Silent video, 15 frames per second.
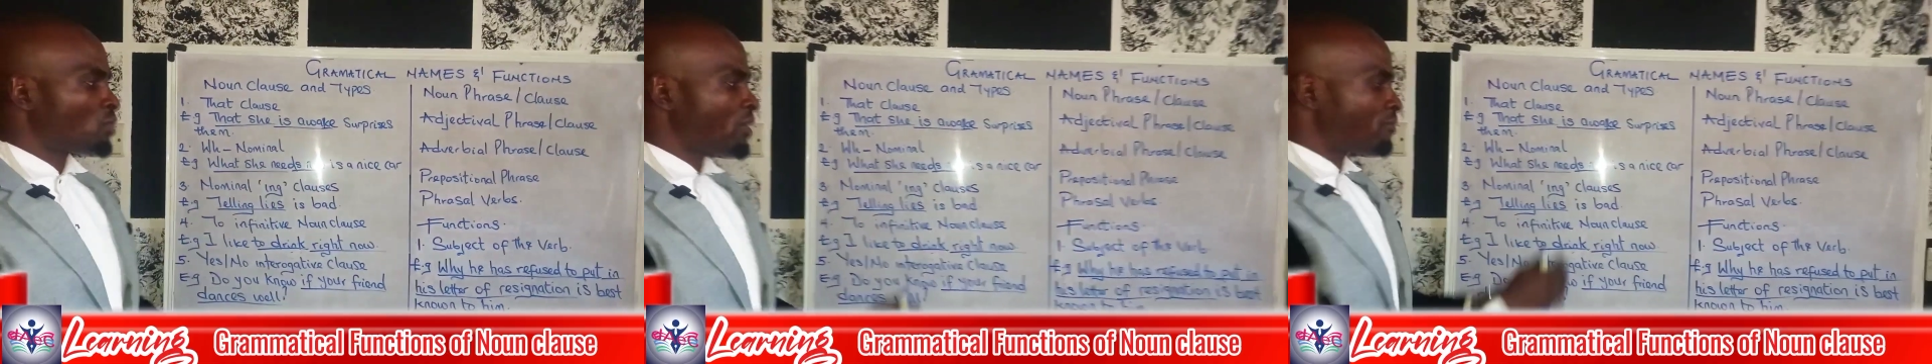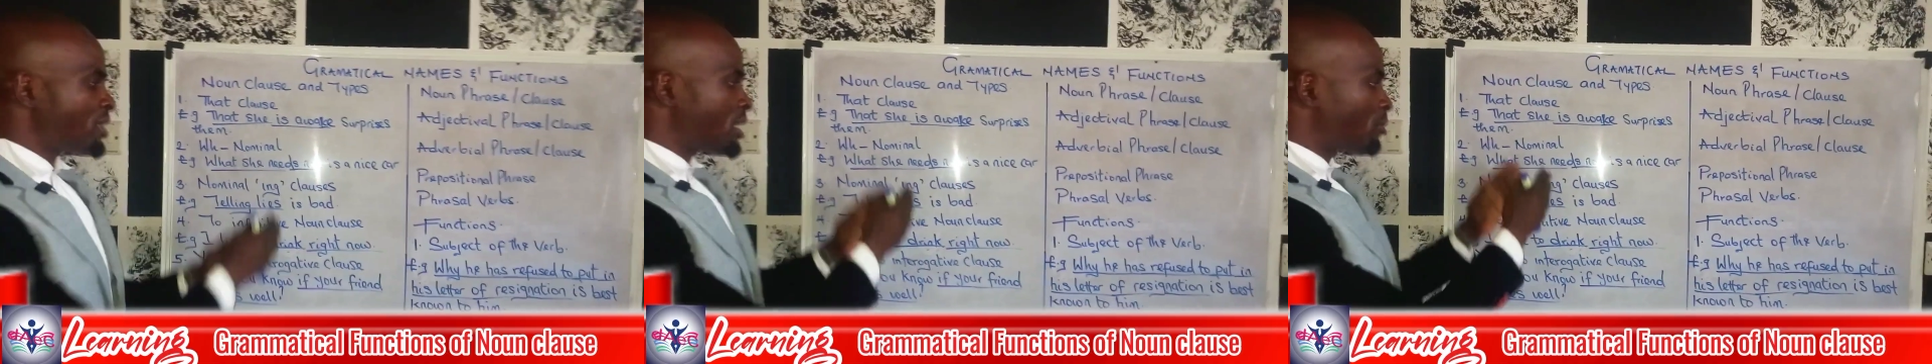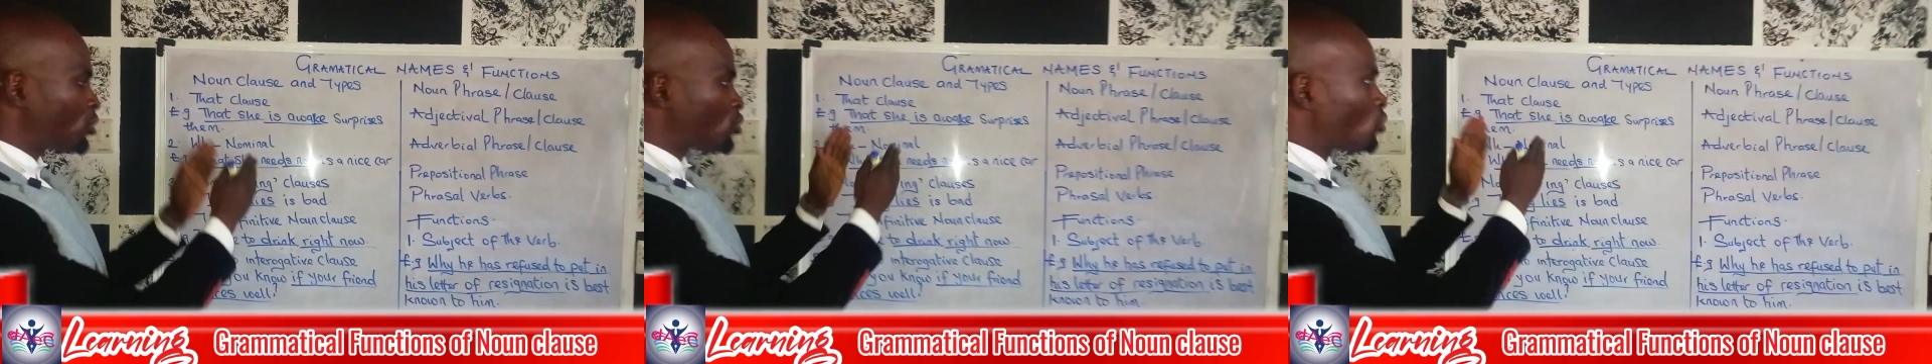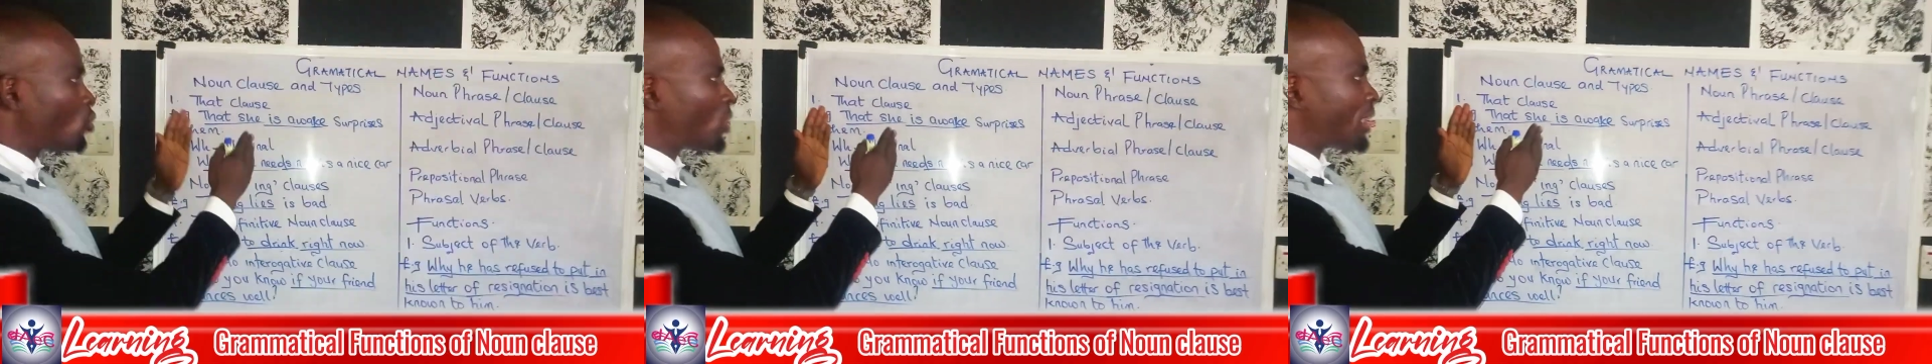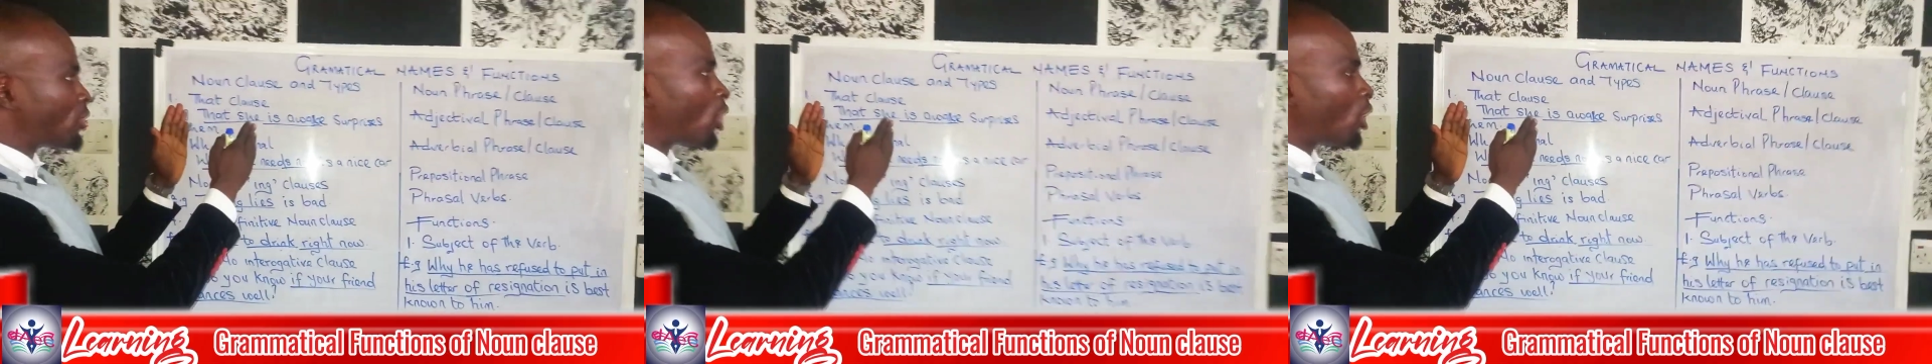We have been able to
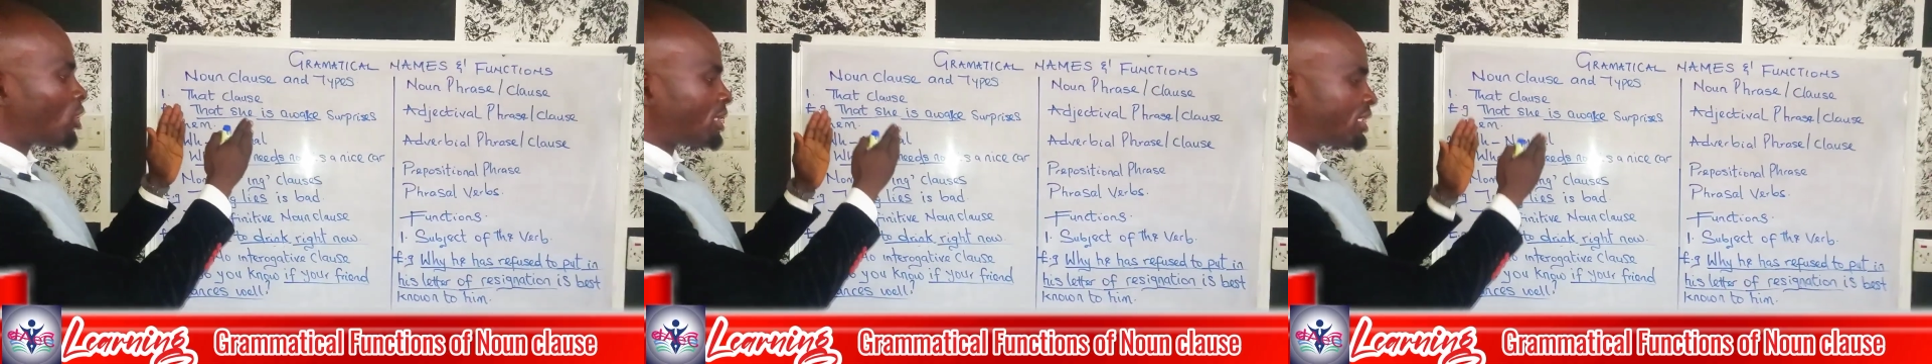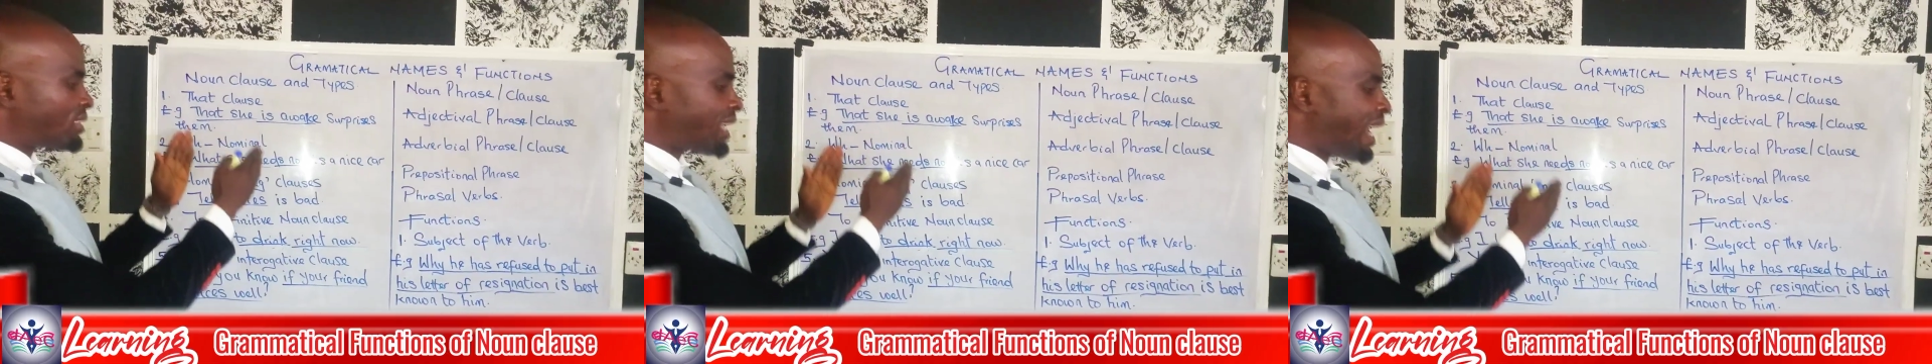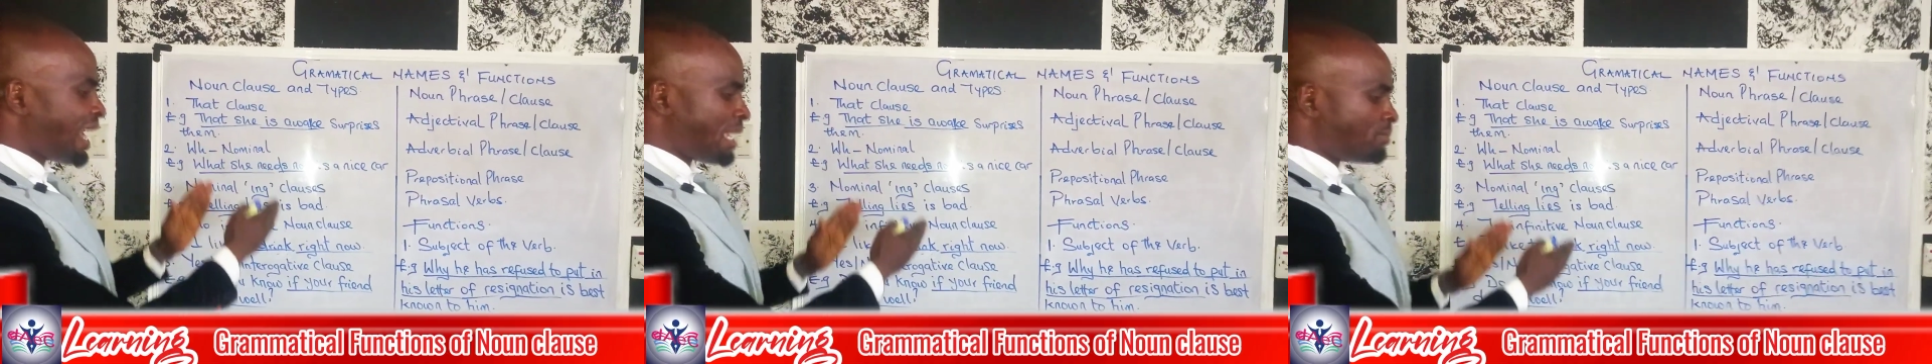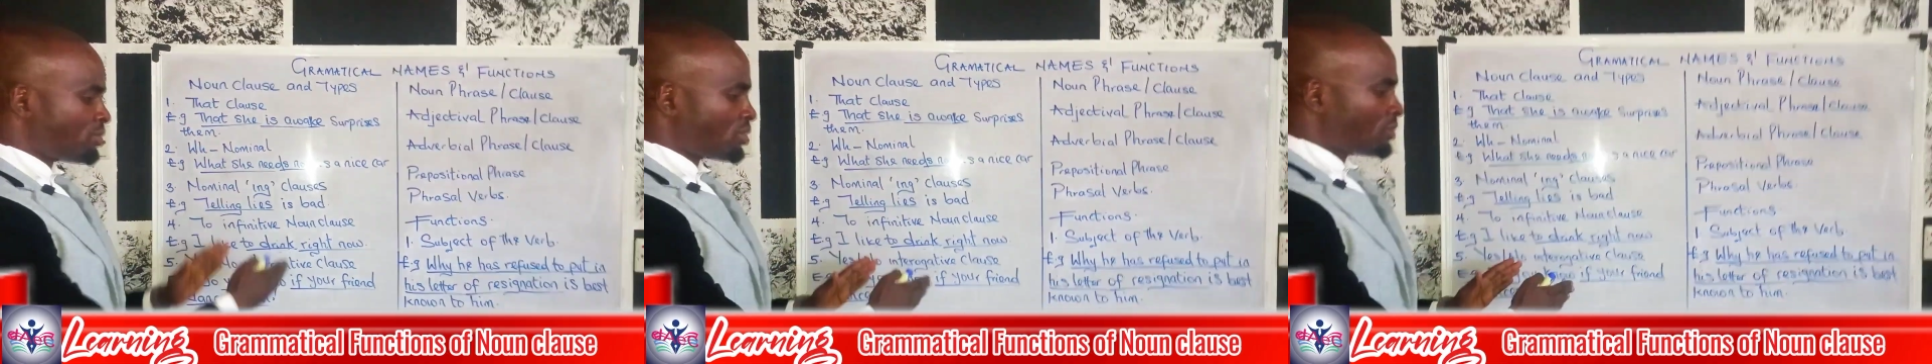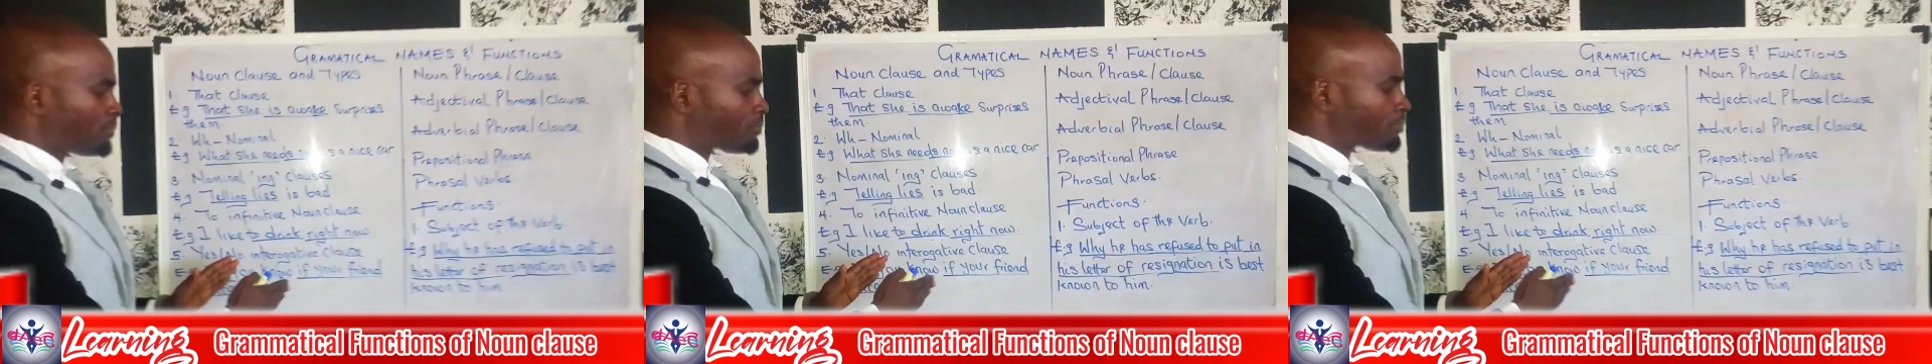look at all the
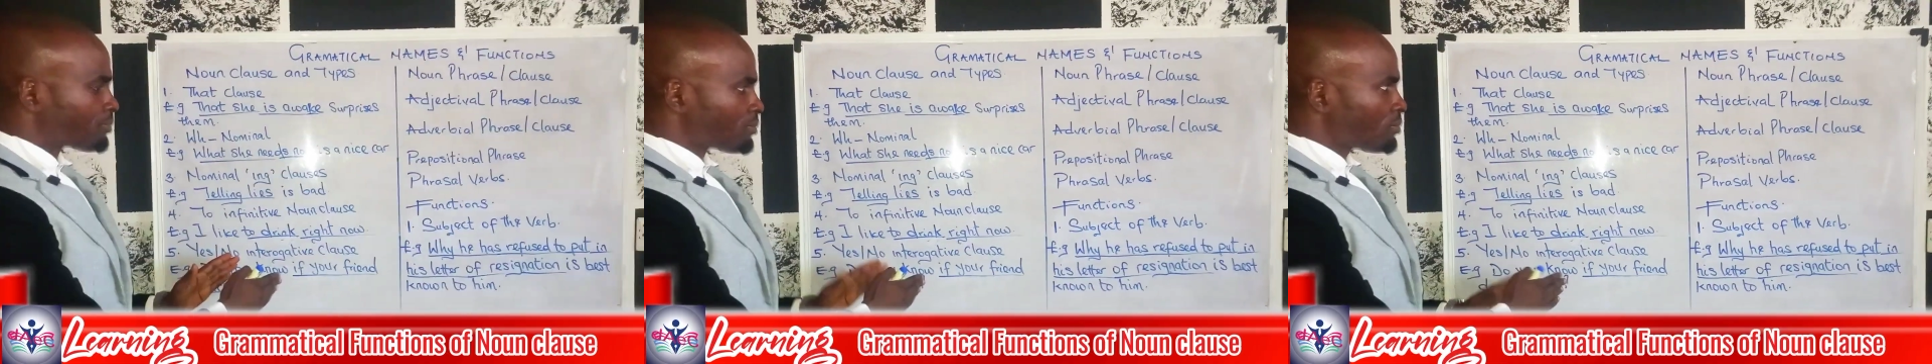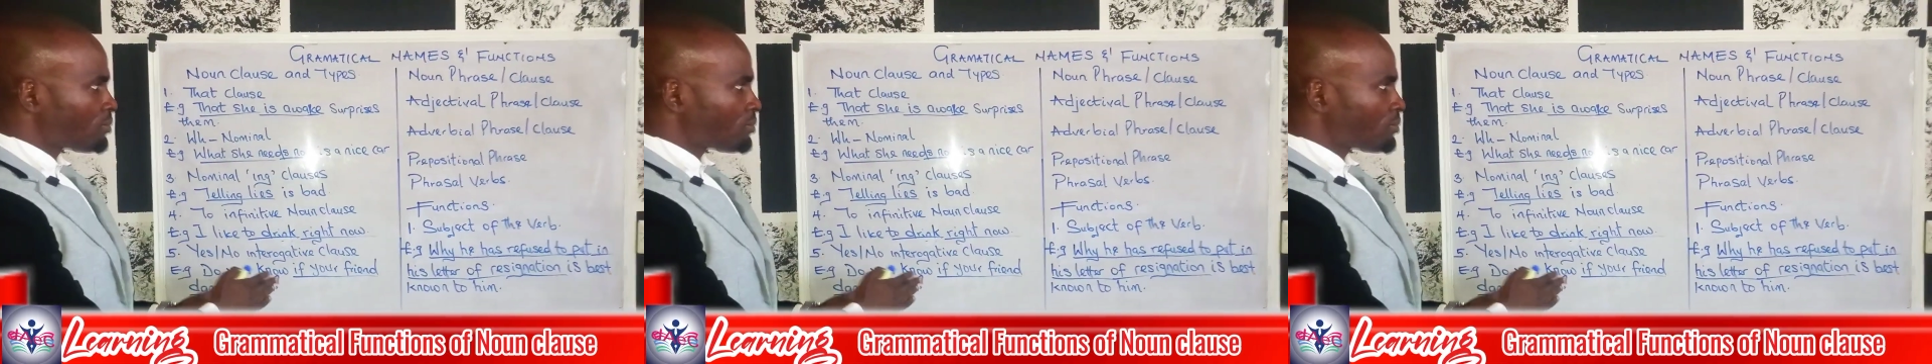types